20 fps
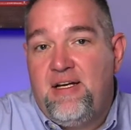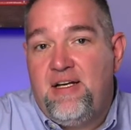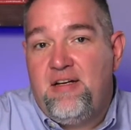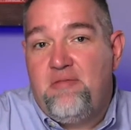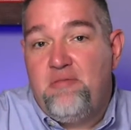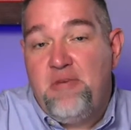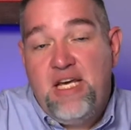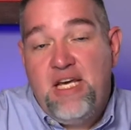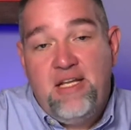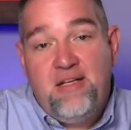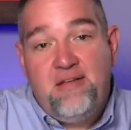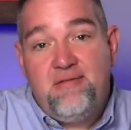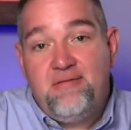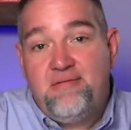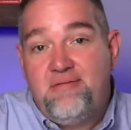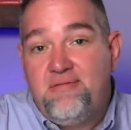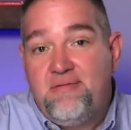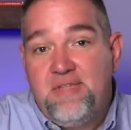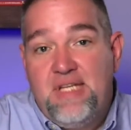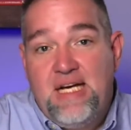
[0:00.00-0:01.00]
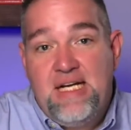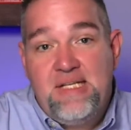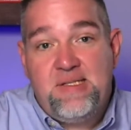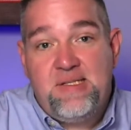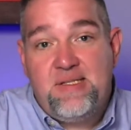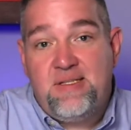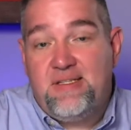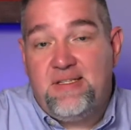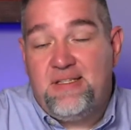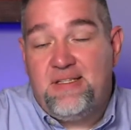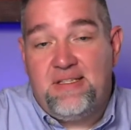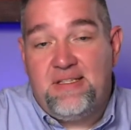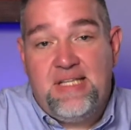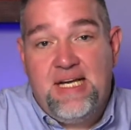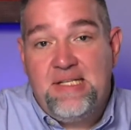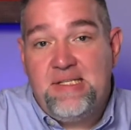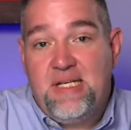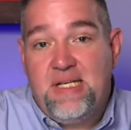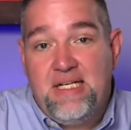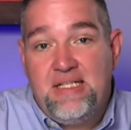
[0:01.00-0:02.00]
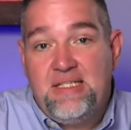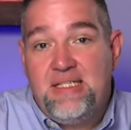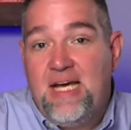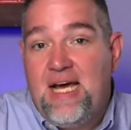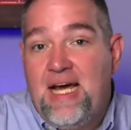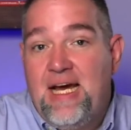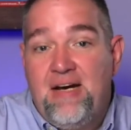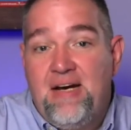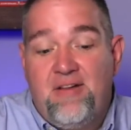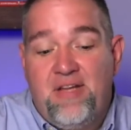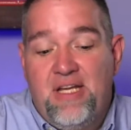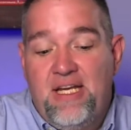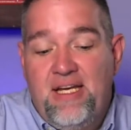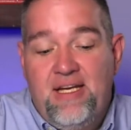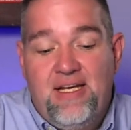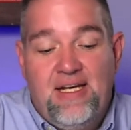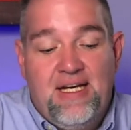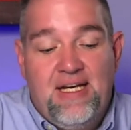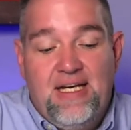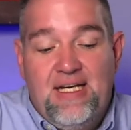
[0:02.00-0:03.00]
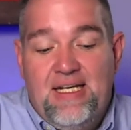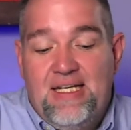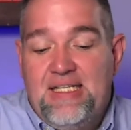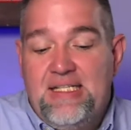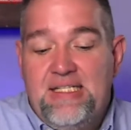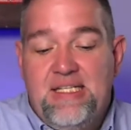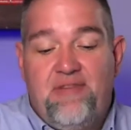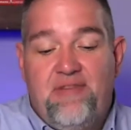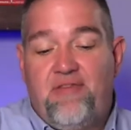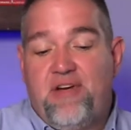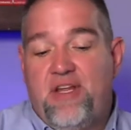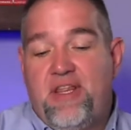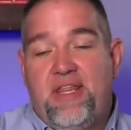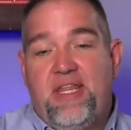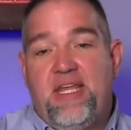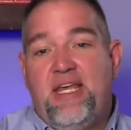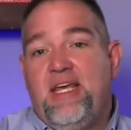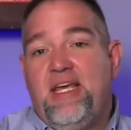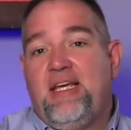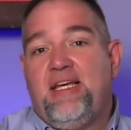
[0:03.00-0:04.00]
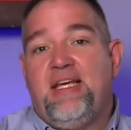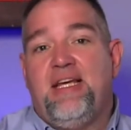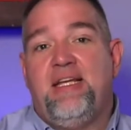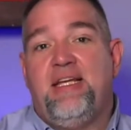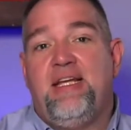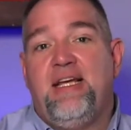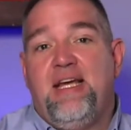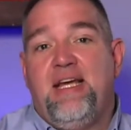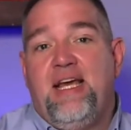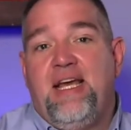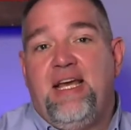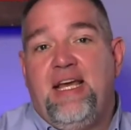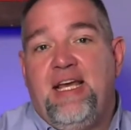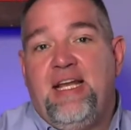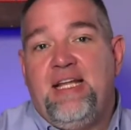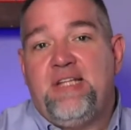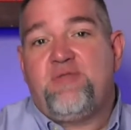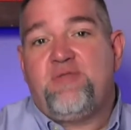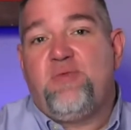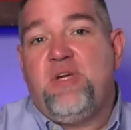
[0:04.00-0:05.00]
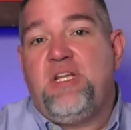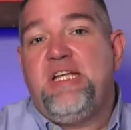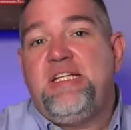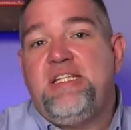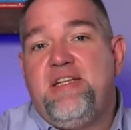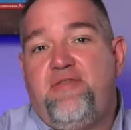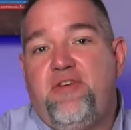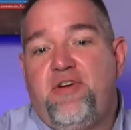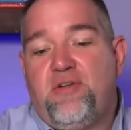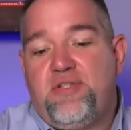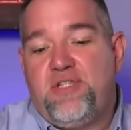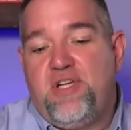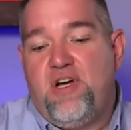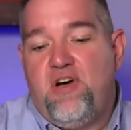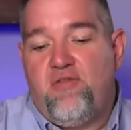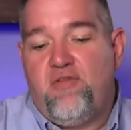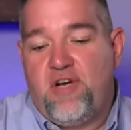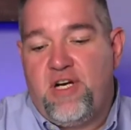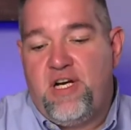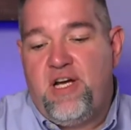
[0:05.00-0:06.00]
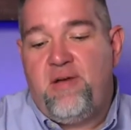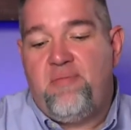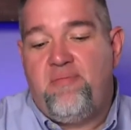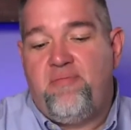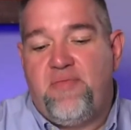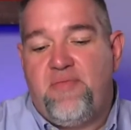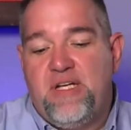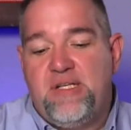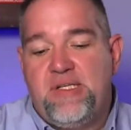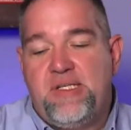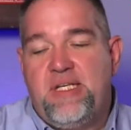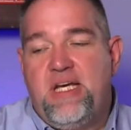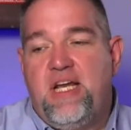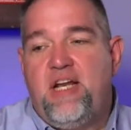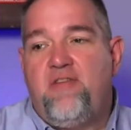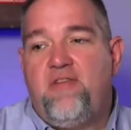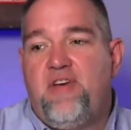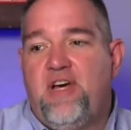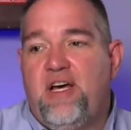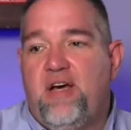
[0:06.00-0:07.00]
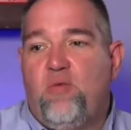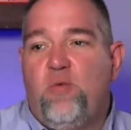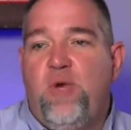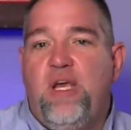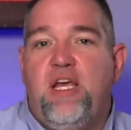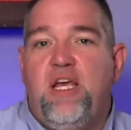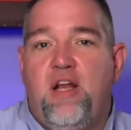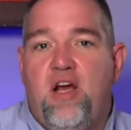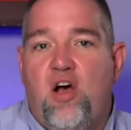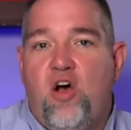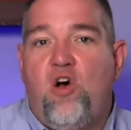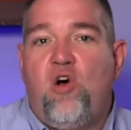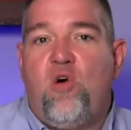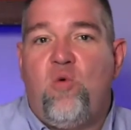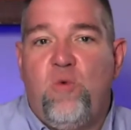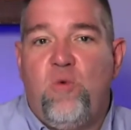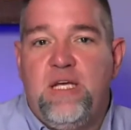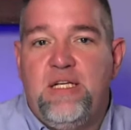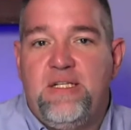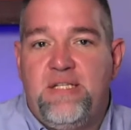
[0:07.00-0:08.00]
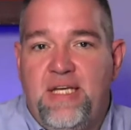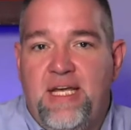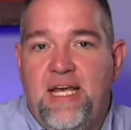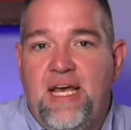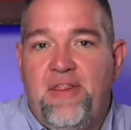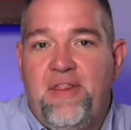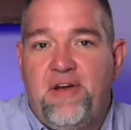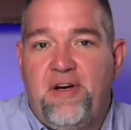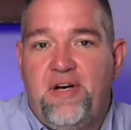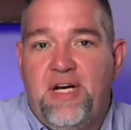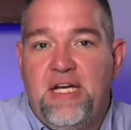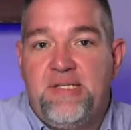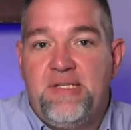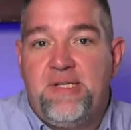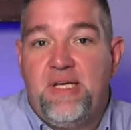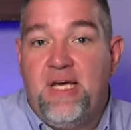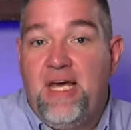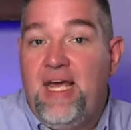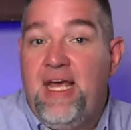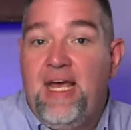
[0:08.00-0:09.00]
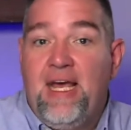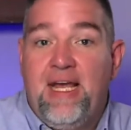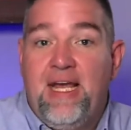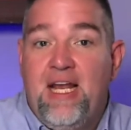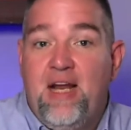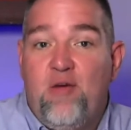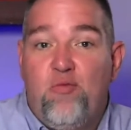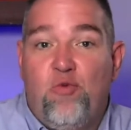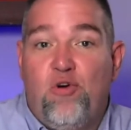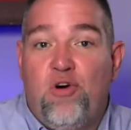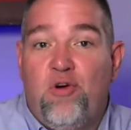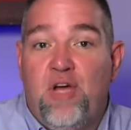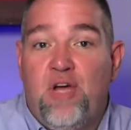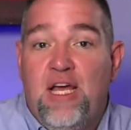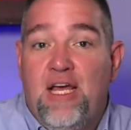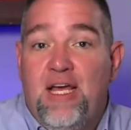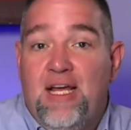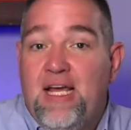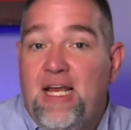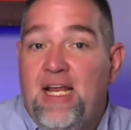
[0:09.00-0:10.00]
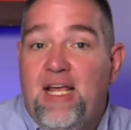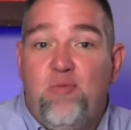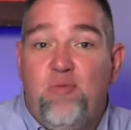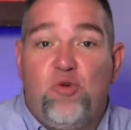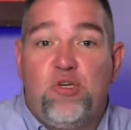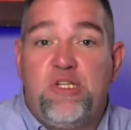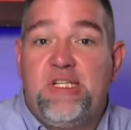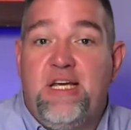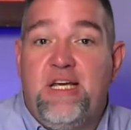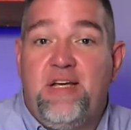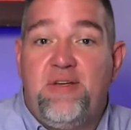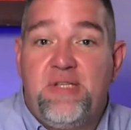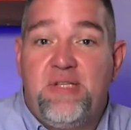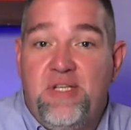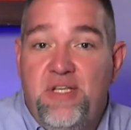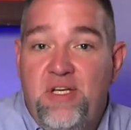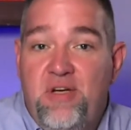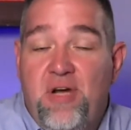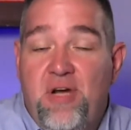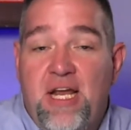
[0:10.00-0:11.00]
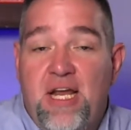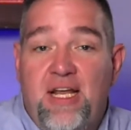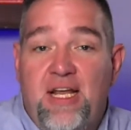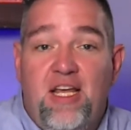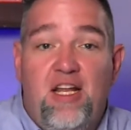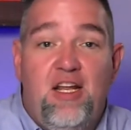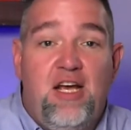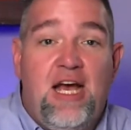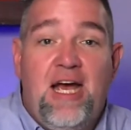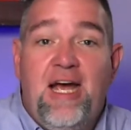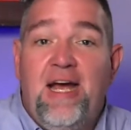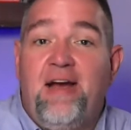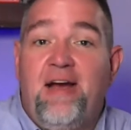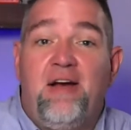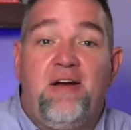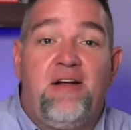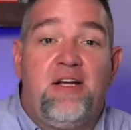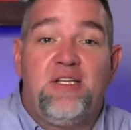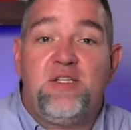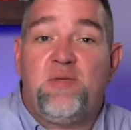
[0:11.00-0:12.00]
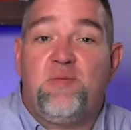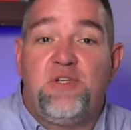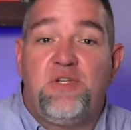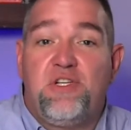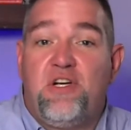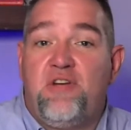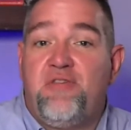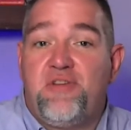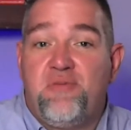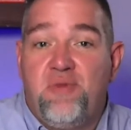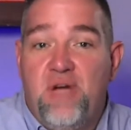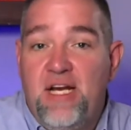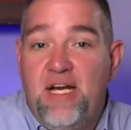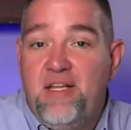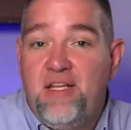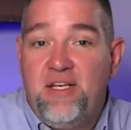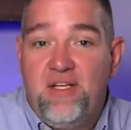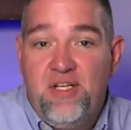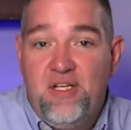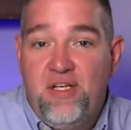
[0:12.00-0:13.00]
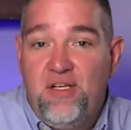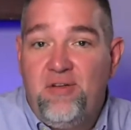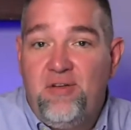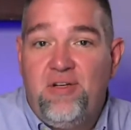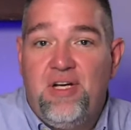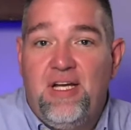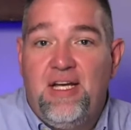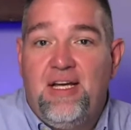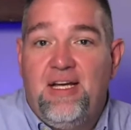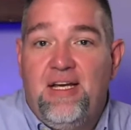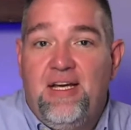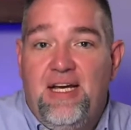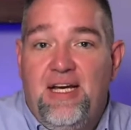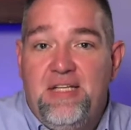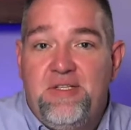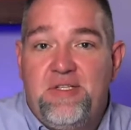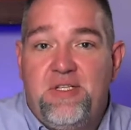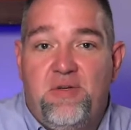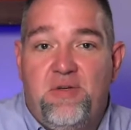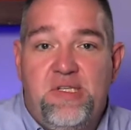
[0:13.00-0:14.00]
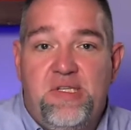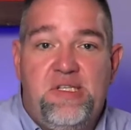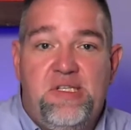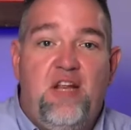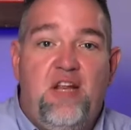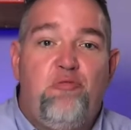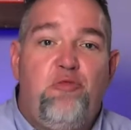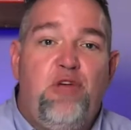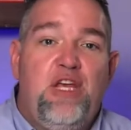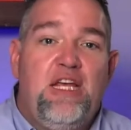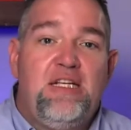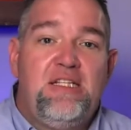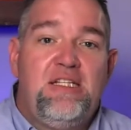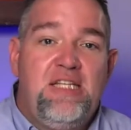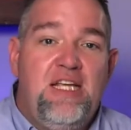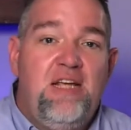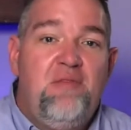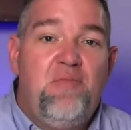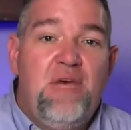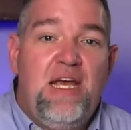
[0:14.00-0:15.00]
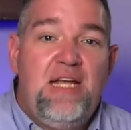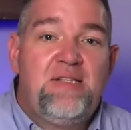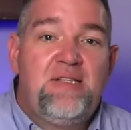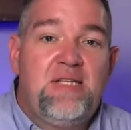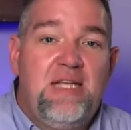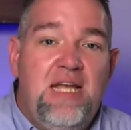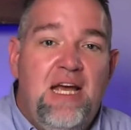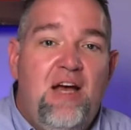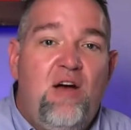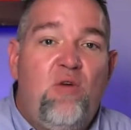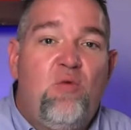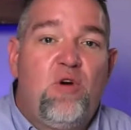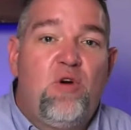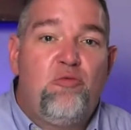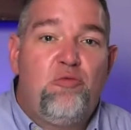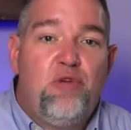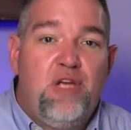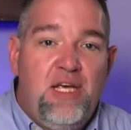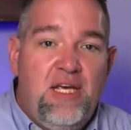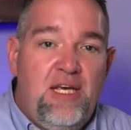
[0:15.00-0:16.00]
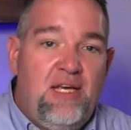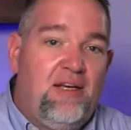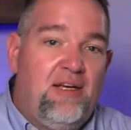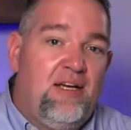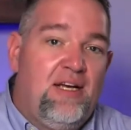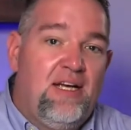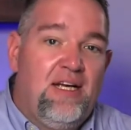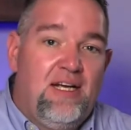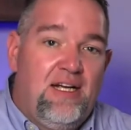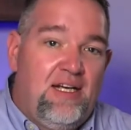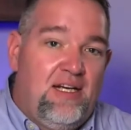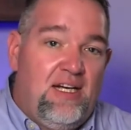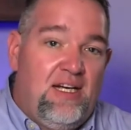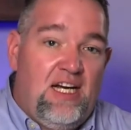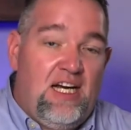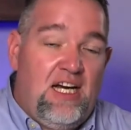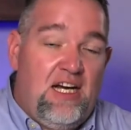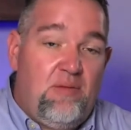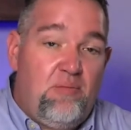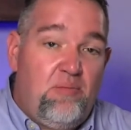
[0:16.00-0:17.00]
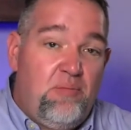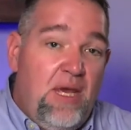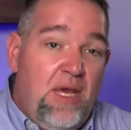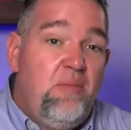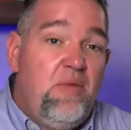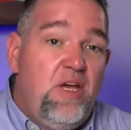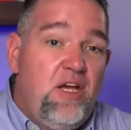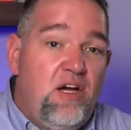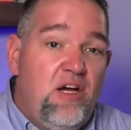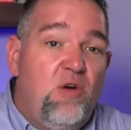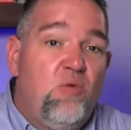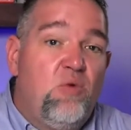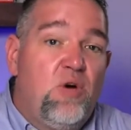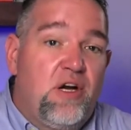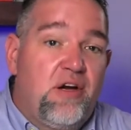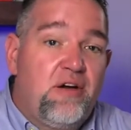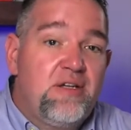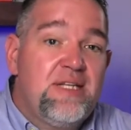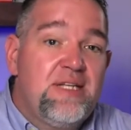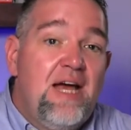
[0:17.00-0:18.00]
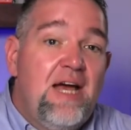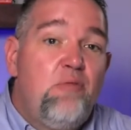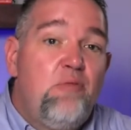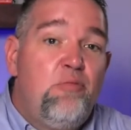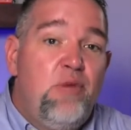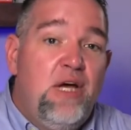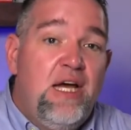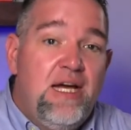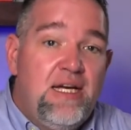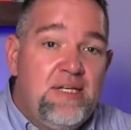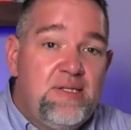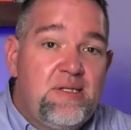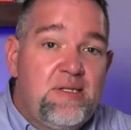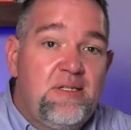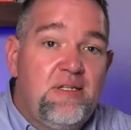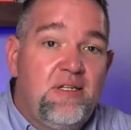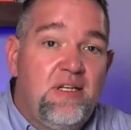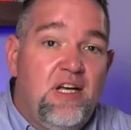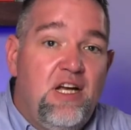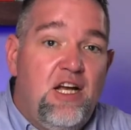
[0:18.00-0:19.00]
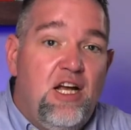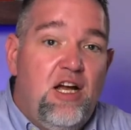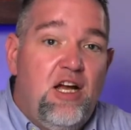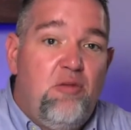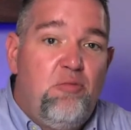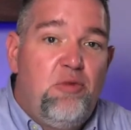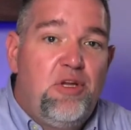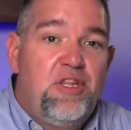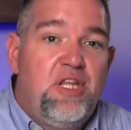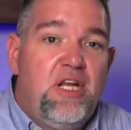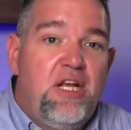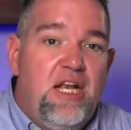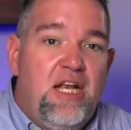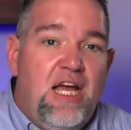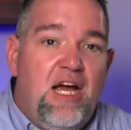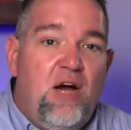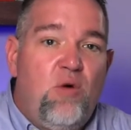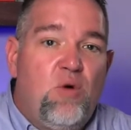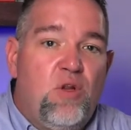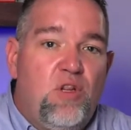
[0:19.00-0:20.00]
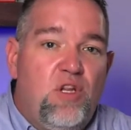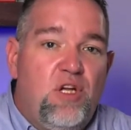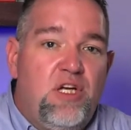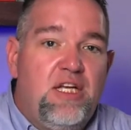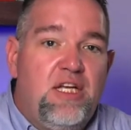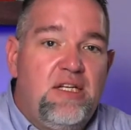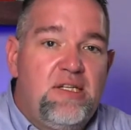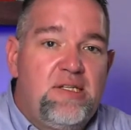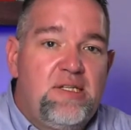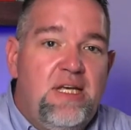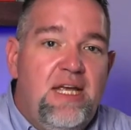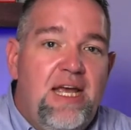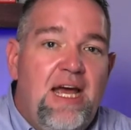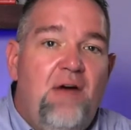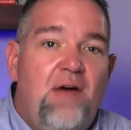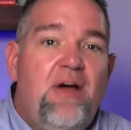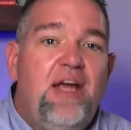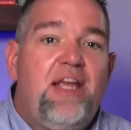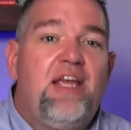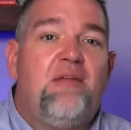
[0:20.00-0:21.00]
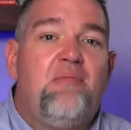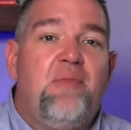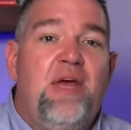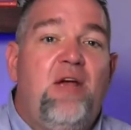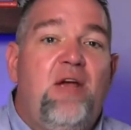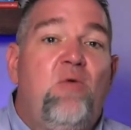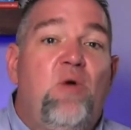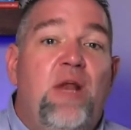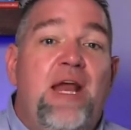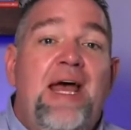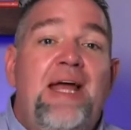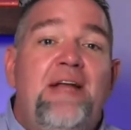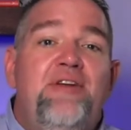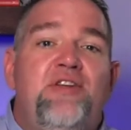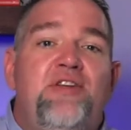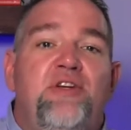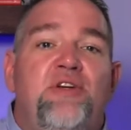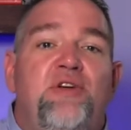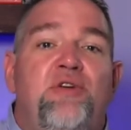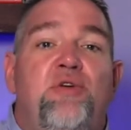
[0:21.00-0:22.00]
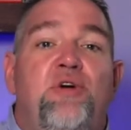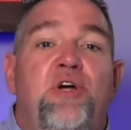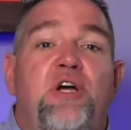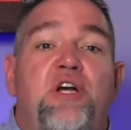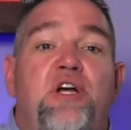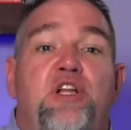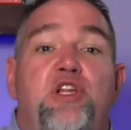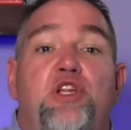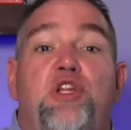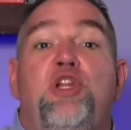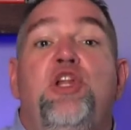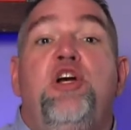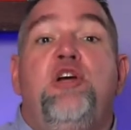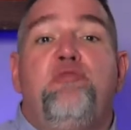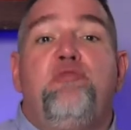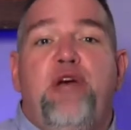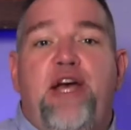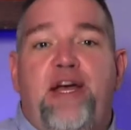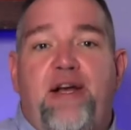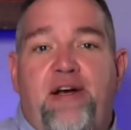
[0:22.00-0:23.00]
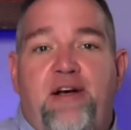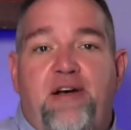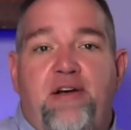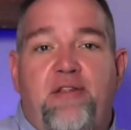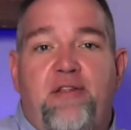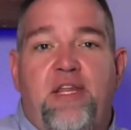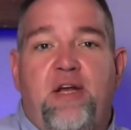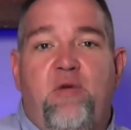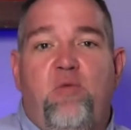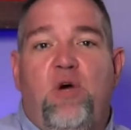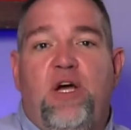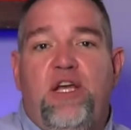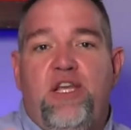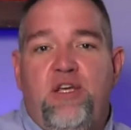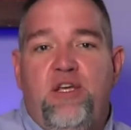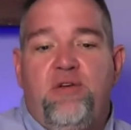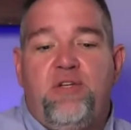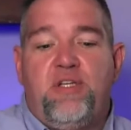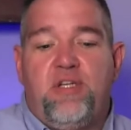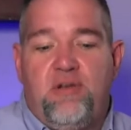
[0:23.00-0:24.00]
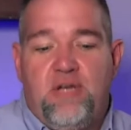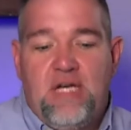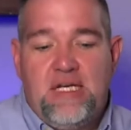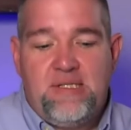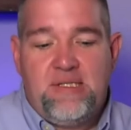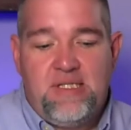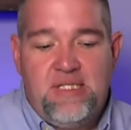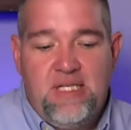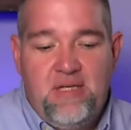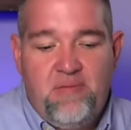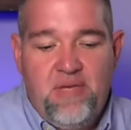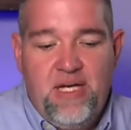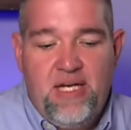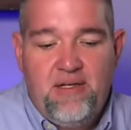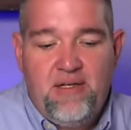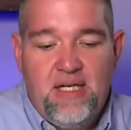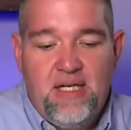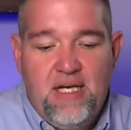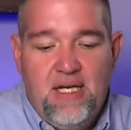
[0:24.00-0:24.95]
Man, that's an entirely different thing, and it's really difficult to overcome. Instead of we can all win together, it's a hey, I got to get more sales than you, got to get a higher customer service rating than you. And so instead of being teammates, now we're being maybe coworkers at best, but then now we're looking to see how I can make what I do look better than what you do as a teammate.